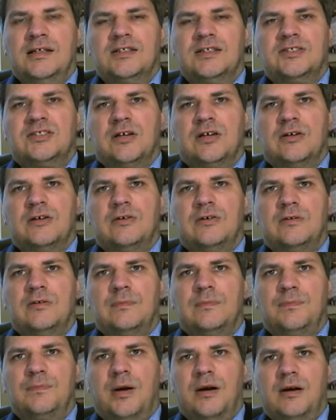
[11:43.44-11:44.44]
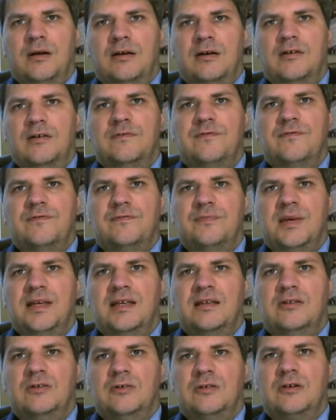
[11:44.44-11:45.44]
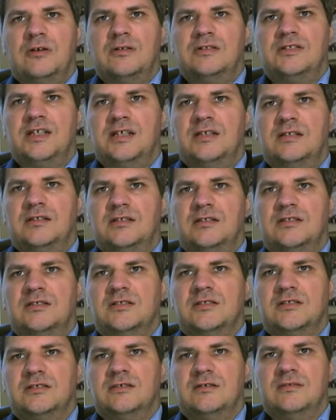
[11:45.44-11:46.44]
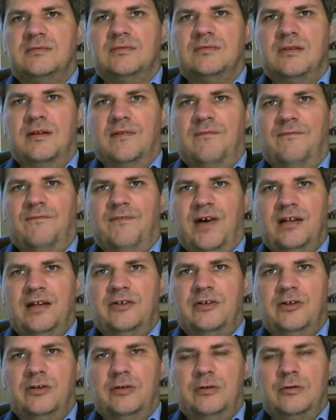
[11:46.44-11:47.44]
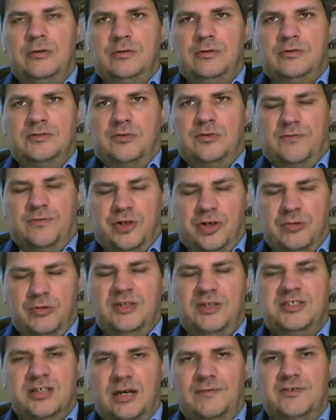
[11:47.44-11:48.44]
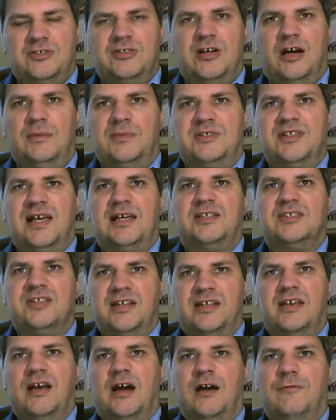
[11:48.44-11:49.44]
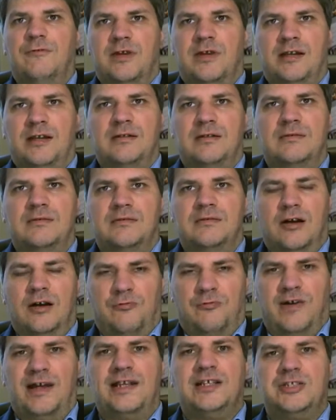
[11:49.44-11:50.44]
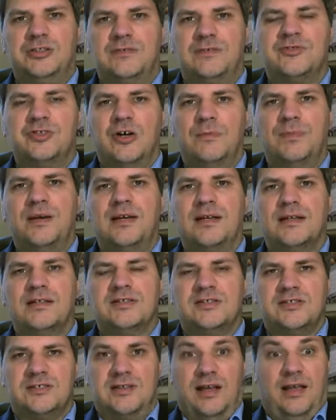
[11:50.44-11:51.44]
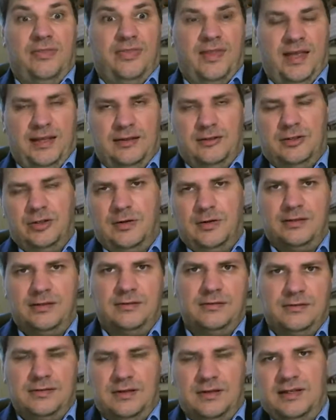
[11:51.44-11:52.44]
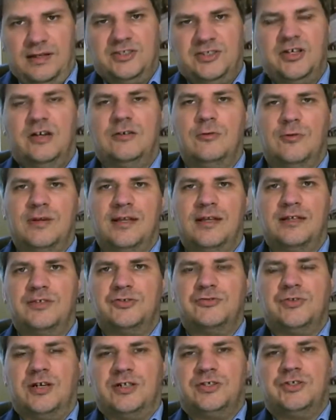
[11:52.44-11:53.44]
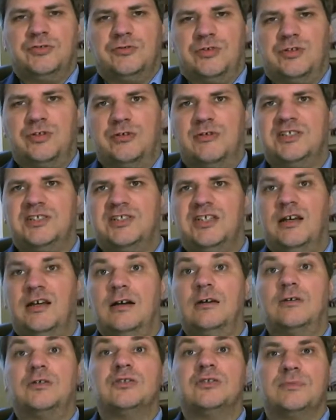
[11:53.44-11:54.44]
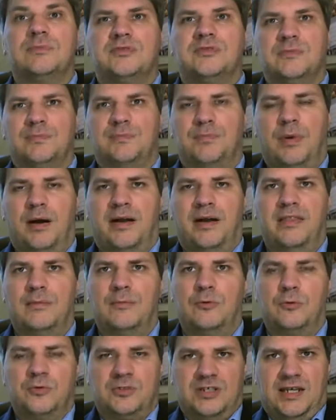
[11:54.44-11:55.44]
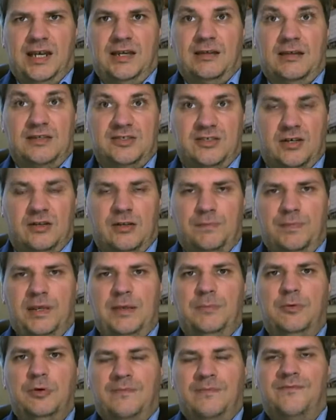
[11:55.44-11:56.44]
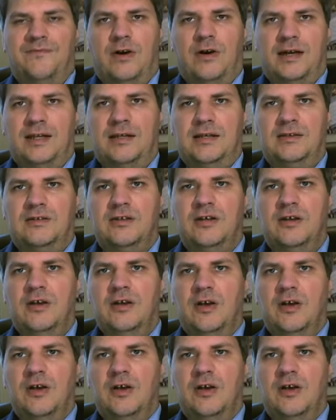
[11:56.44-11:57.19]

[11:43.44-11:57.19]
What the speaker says: So part of making your content's value sort of cumulative over time is actually covering a range of topics and then doing an internal linking structure on your SEO to bind them all together so that people can find